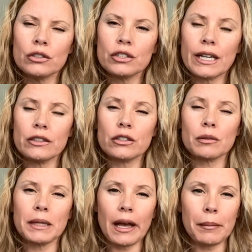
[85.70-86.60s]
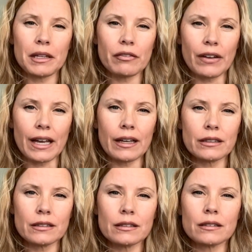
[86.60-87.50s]
Change could be happening
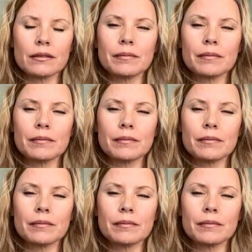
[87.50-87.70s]
fast